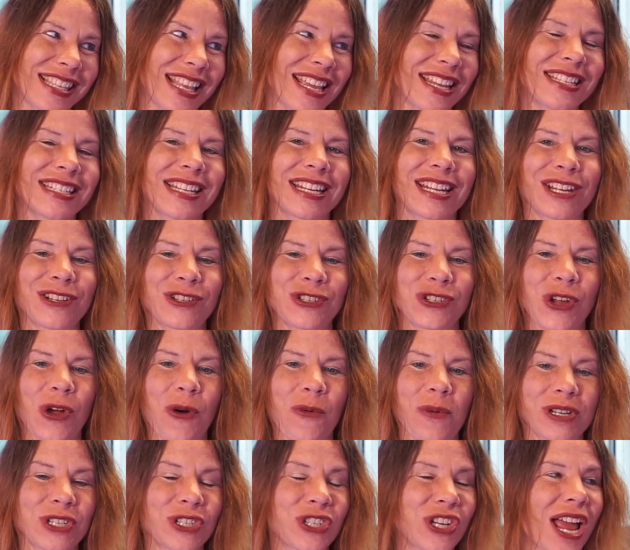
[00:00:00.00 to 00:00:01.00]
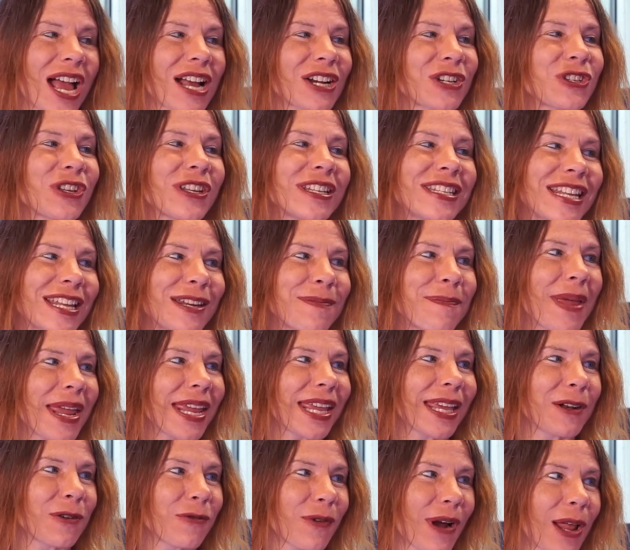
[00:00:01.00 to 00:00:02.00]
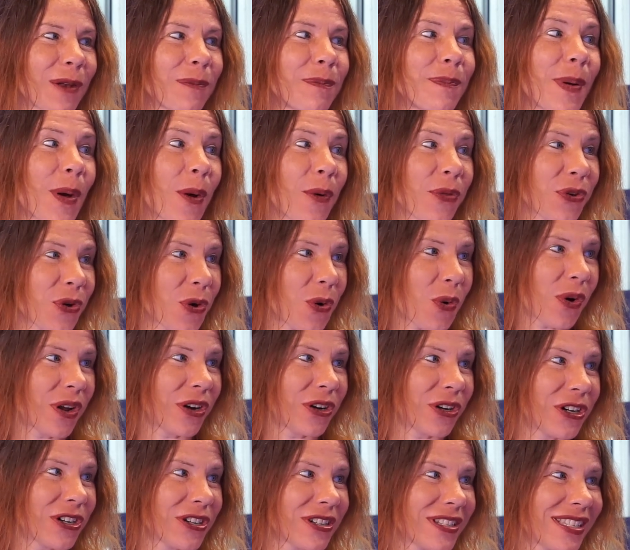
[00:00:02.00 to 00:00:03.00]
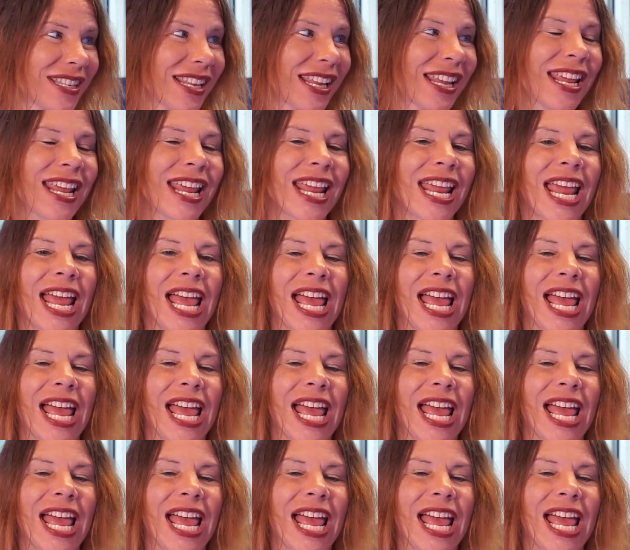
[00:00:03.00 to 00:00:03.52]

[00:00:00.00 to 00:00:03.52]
they didn't show was she actually did make it around both corners. Wow.